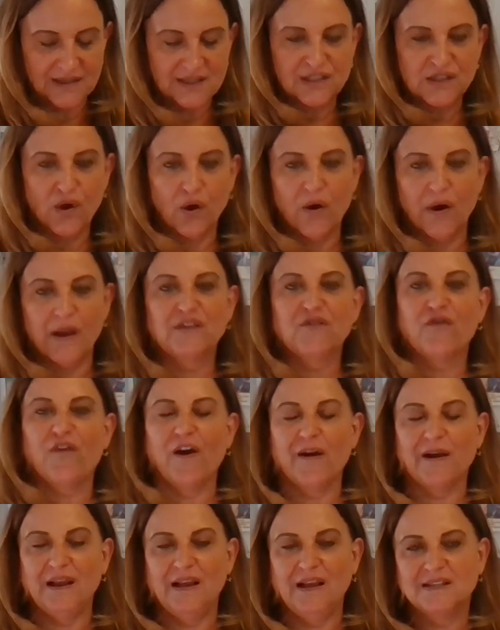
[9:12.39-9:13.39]
So it's
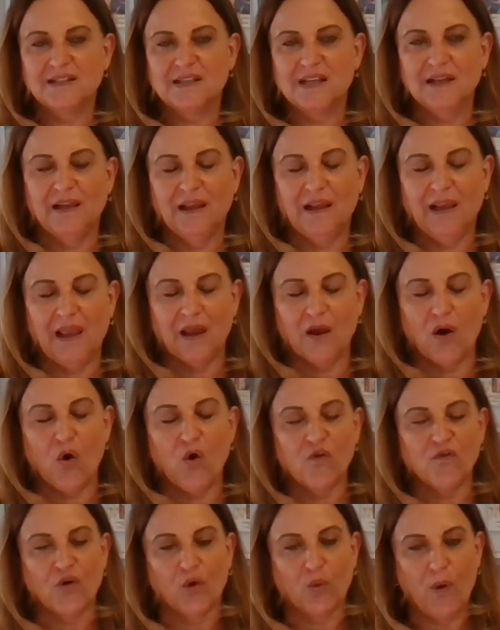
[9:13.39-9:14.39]
very easy to get
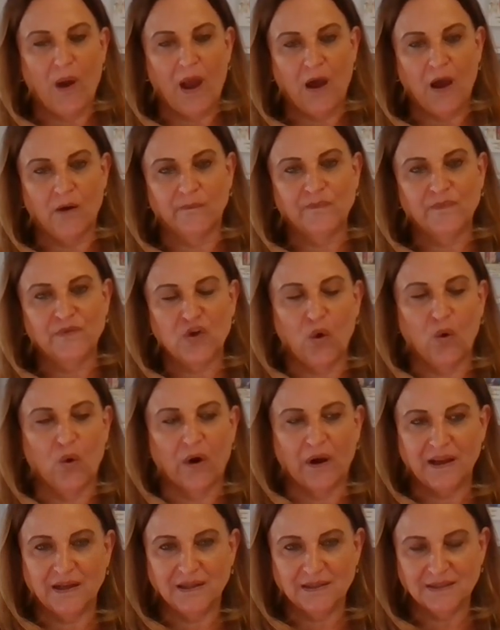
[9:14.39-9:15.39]
overwhelmed or
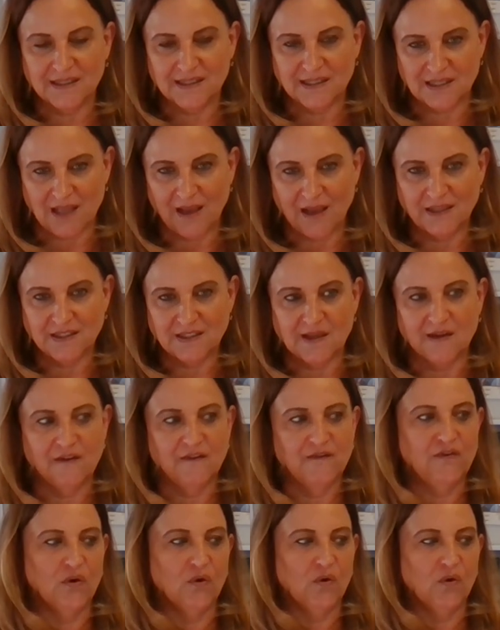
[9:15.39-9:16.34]
indecisive,